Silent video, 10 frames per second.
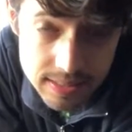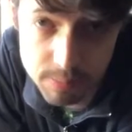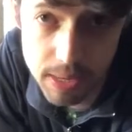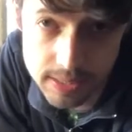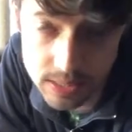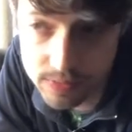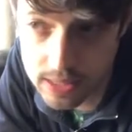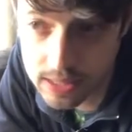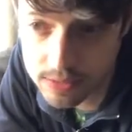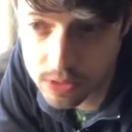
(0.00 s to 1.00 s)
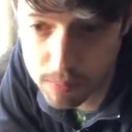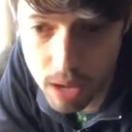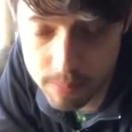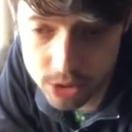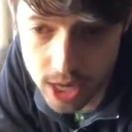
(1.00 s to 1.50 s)
some positive ease for the
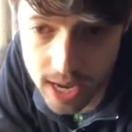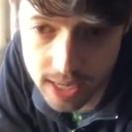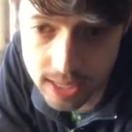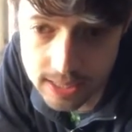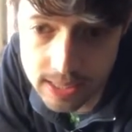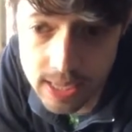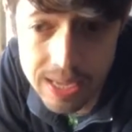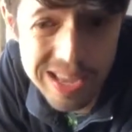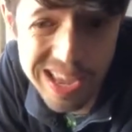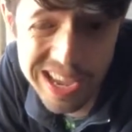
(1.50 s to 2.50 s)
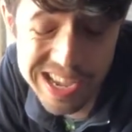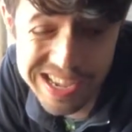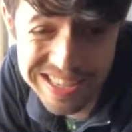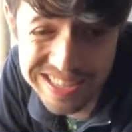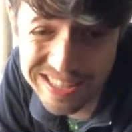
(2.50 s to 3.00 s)
bomber jacket,
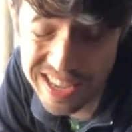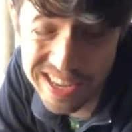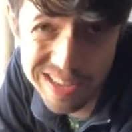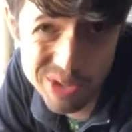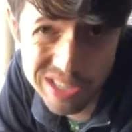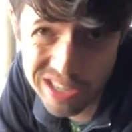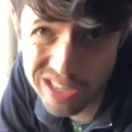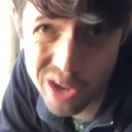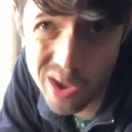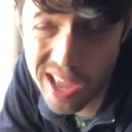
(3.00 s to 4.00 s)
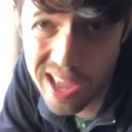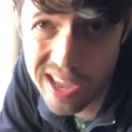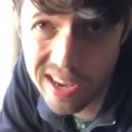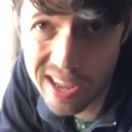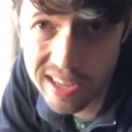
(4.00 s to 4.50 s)
and then I'm just gonna go
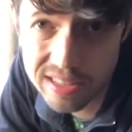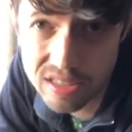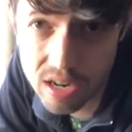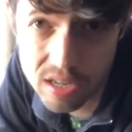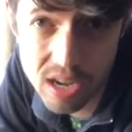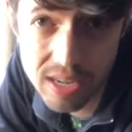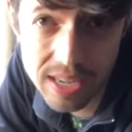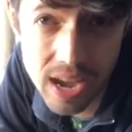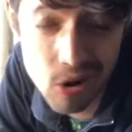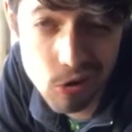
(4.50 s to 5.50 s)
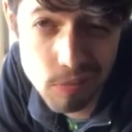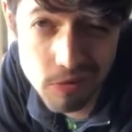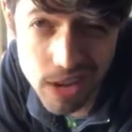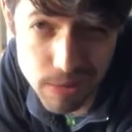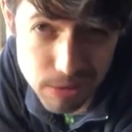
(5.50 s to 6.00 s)
ahead and start cutting out
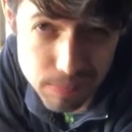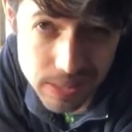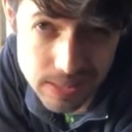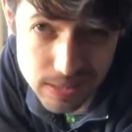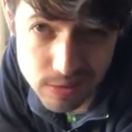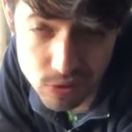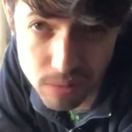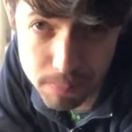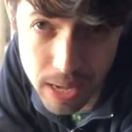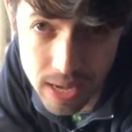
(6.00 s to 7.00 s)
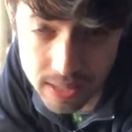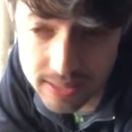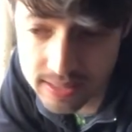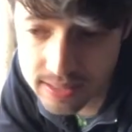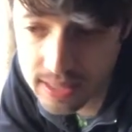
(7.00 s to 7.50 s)
fabric pieces for the
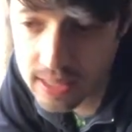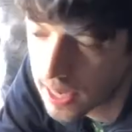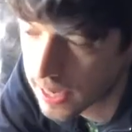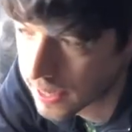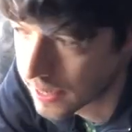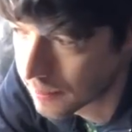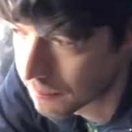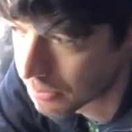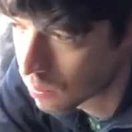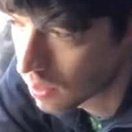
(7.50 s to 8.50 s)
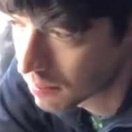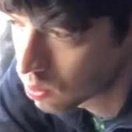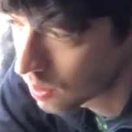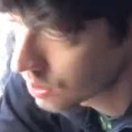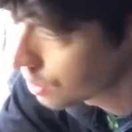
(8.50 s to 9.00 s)
bodice. What I'm
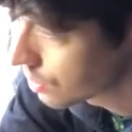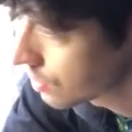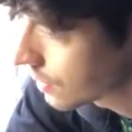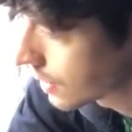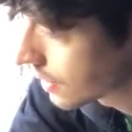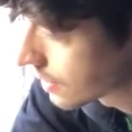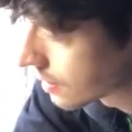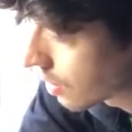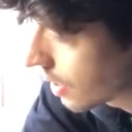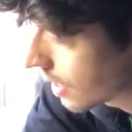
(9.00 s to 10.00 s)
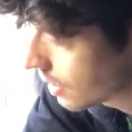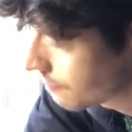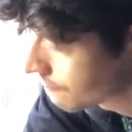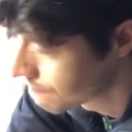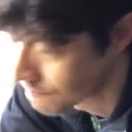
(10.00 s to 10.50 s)
going to do is go ahead,
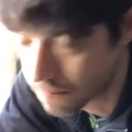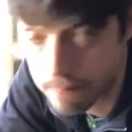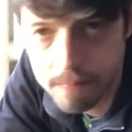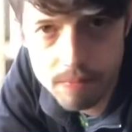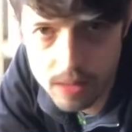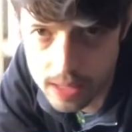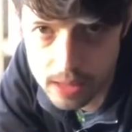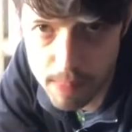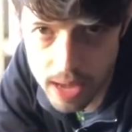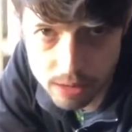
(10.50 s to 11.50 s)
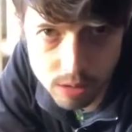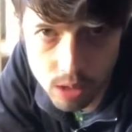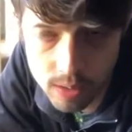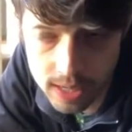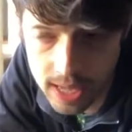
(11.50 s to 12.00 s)
get the pattern
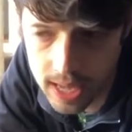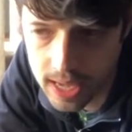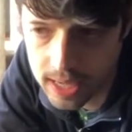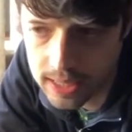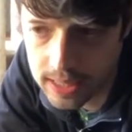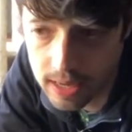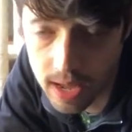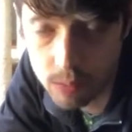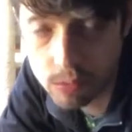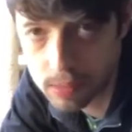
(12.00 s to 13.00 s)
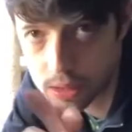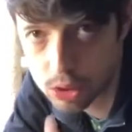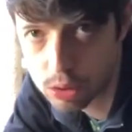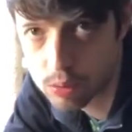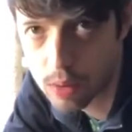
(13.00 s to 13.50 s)
going, and then I will
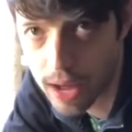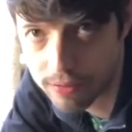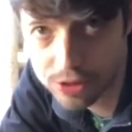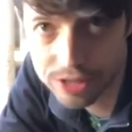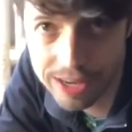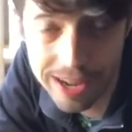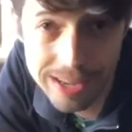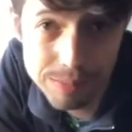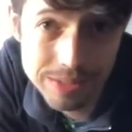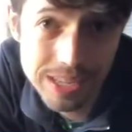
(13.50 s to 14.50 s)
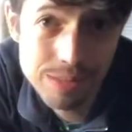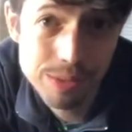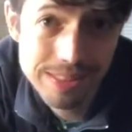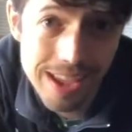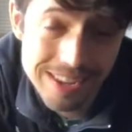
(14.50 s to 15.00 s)
meet you after I am done
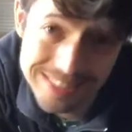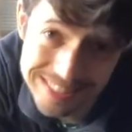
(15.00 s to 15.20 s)
with that.